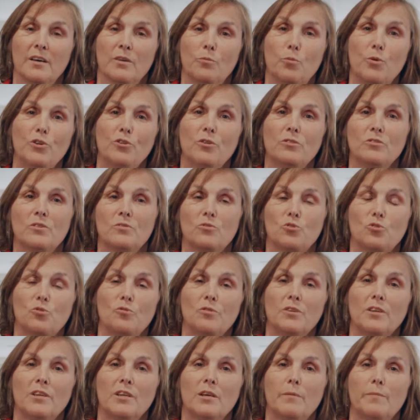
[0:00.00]
We're not
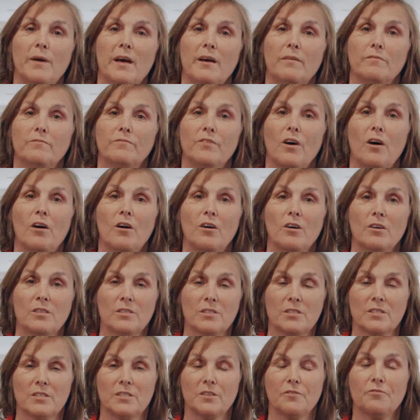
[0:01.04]
talking about
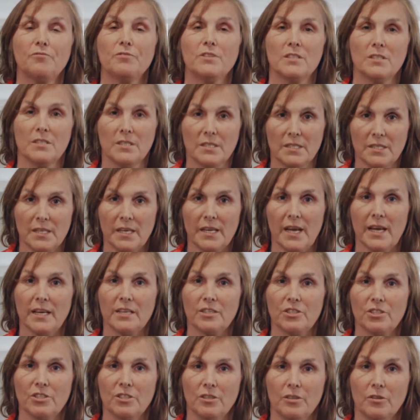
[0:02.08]
vast differences in
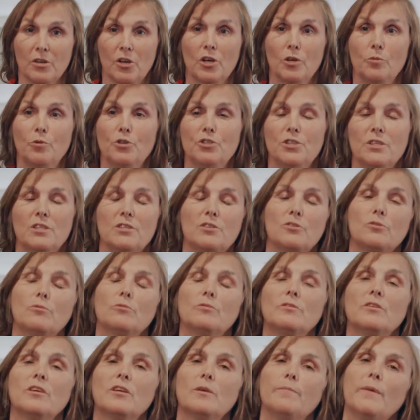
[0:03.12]
action. We're just
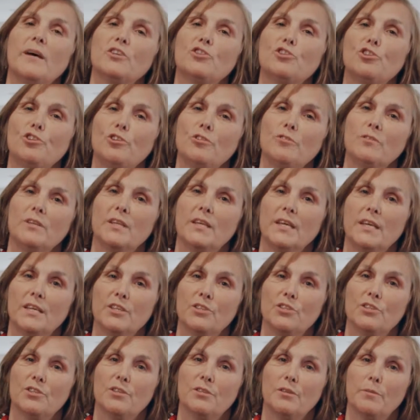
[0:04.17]
talking about tuning
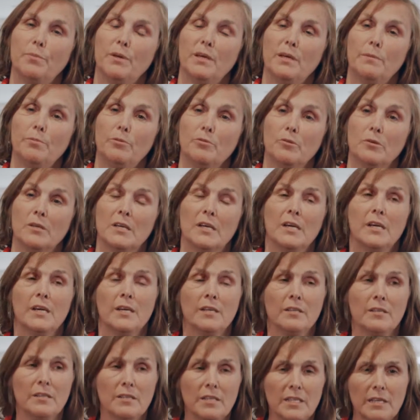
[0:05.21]
into the people.
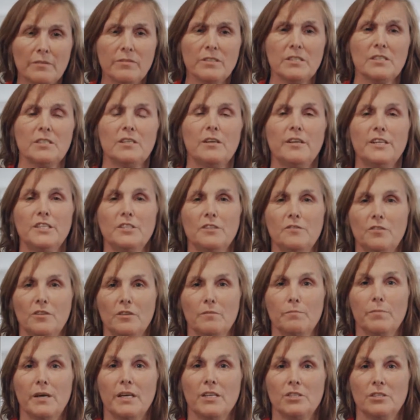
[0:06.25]
Now, the other side of
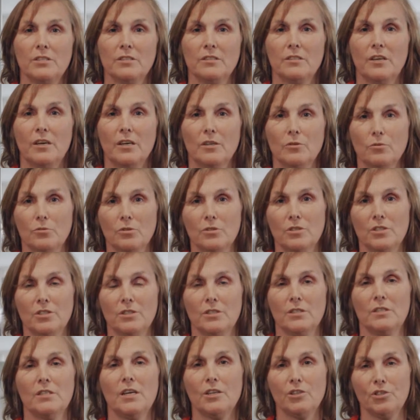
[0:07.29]
compassion that I wanted
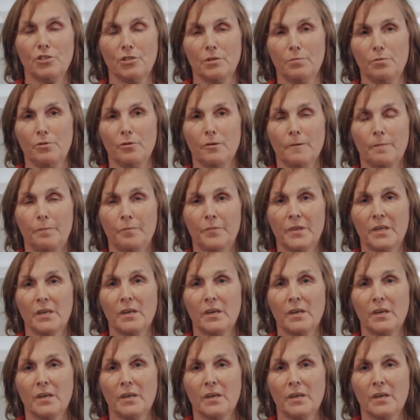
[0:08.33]
to touch upon,